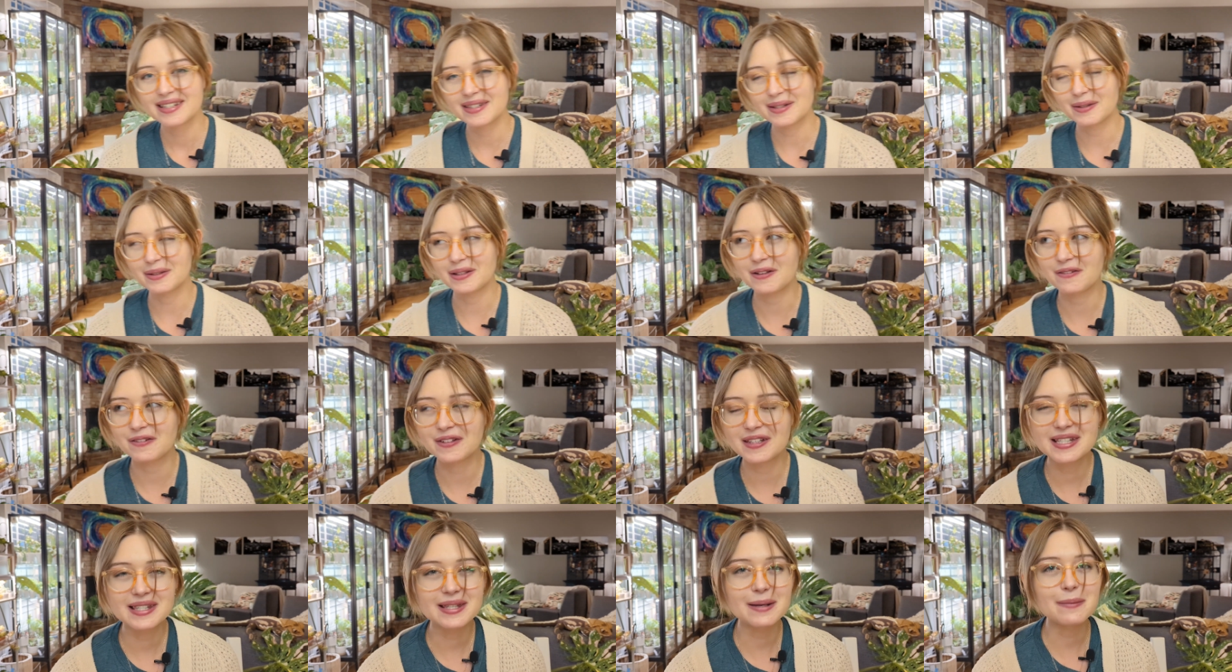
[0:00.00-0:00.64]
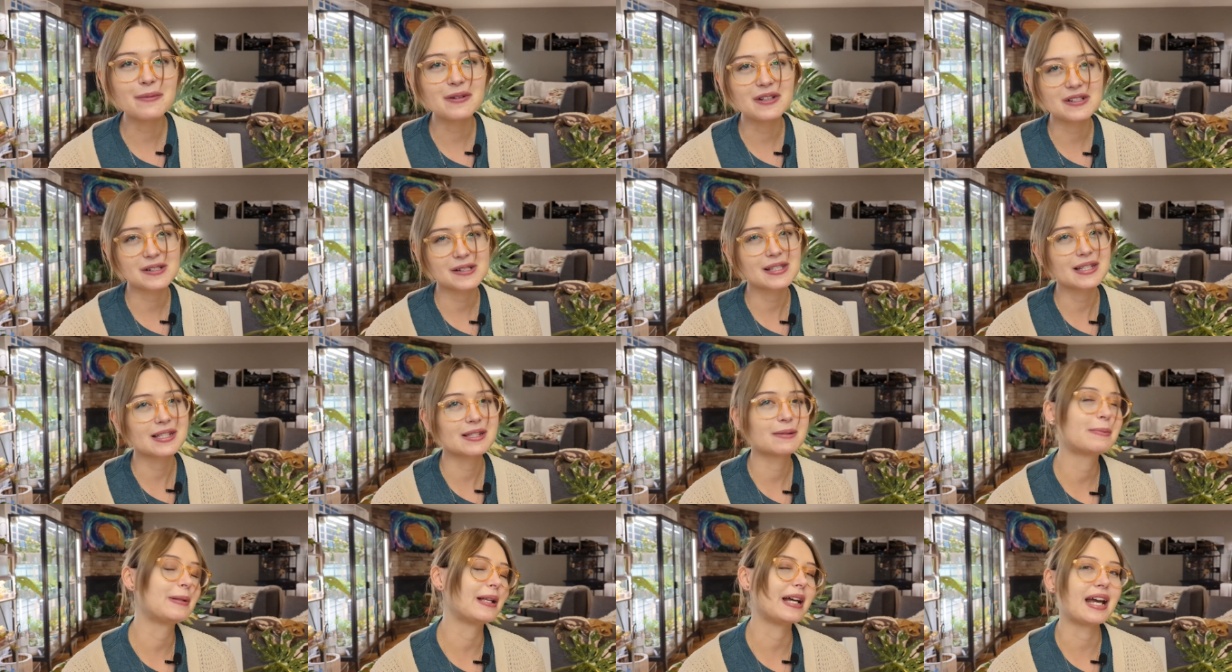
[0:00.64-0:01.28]
So definitely some wish
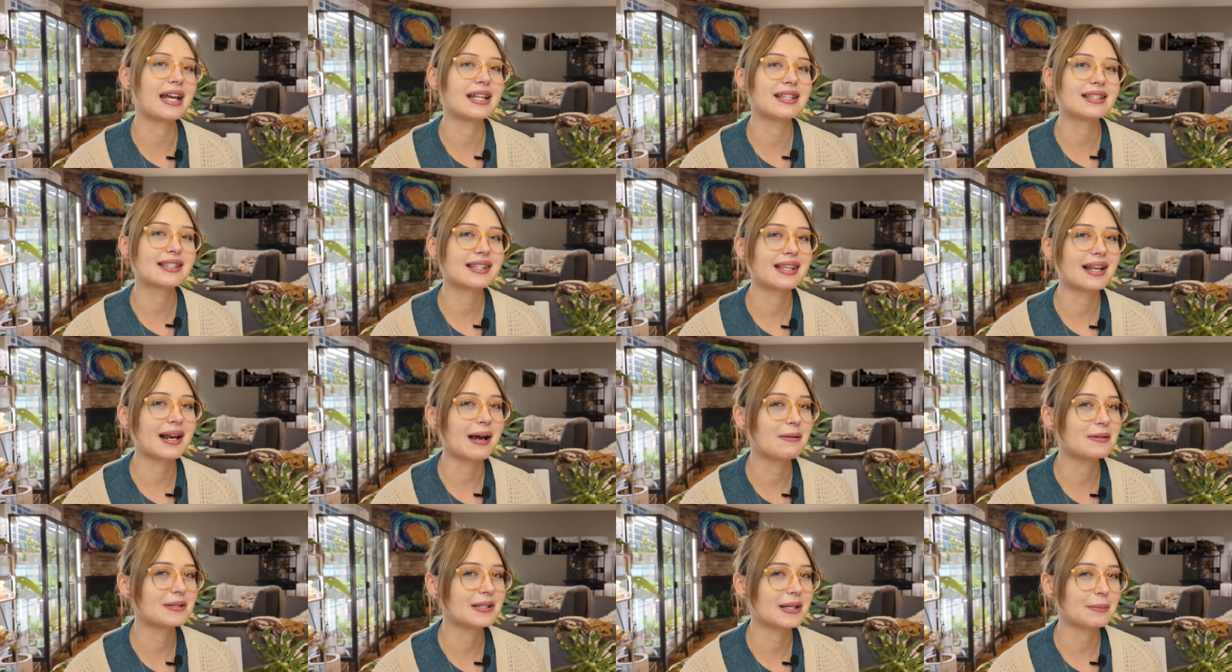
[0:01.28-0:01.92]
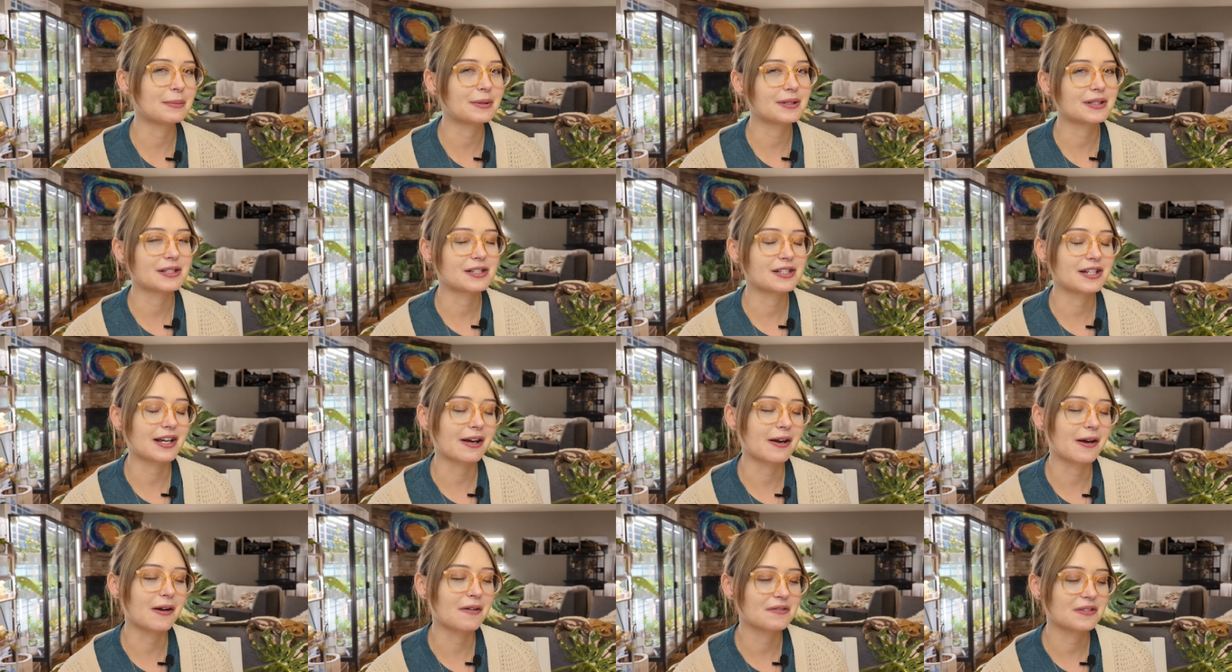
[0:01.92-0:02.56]
list plans that I was able to
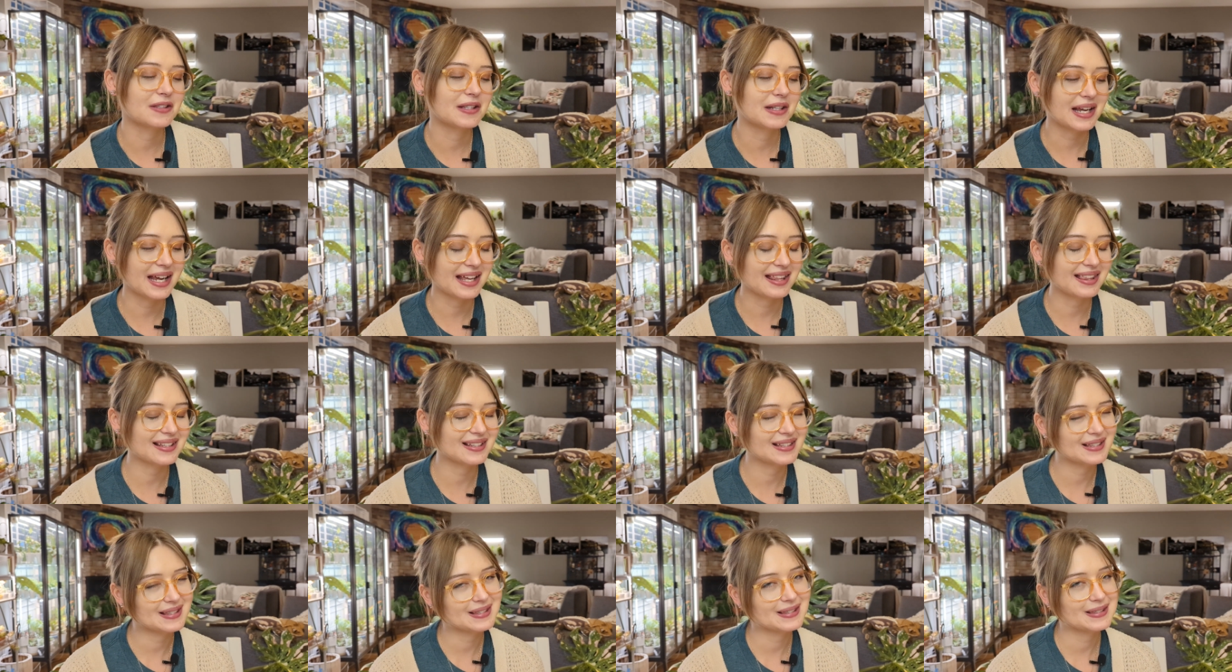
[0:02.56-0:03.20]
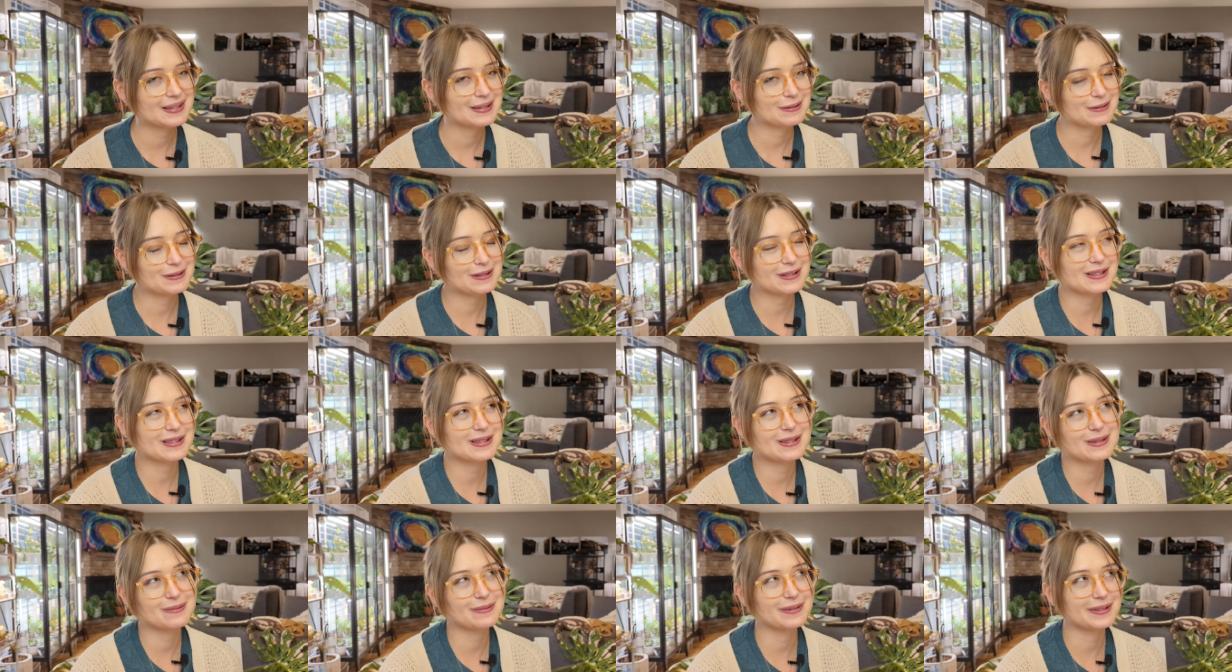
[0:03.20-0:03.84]
check off today. That's
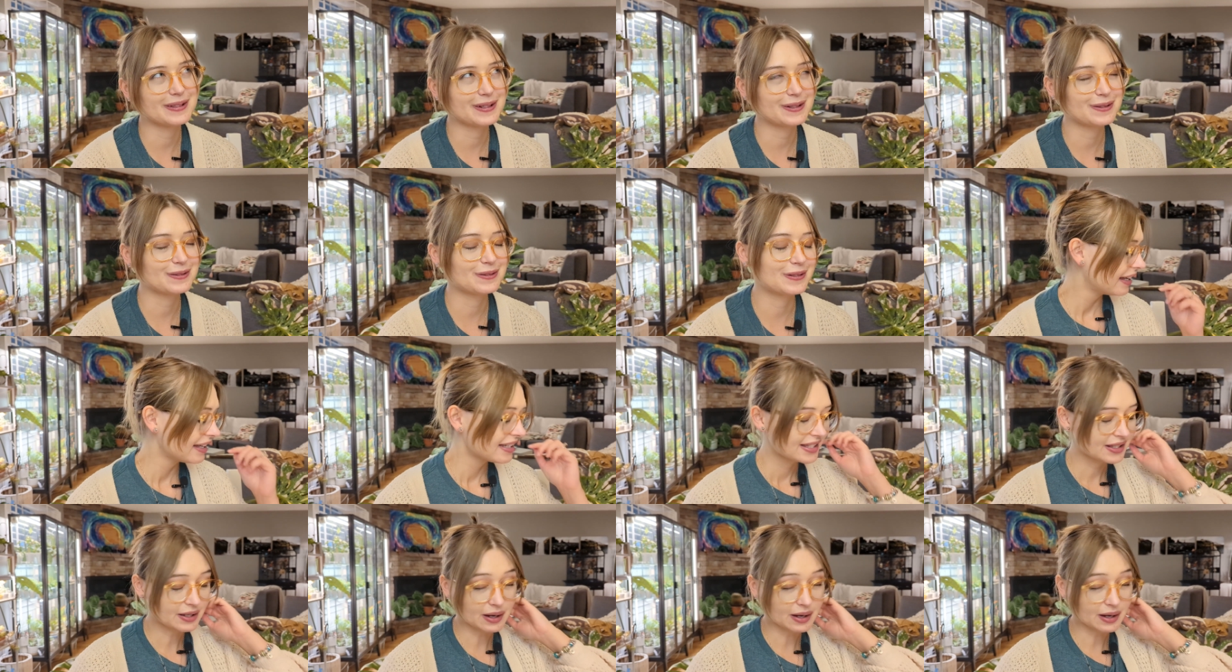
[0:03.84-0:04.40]
that's really cool.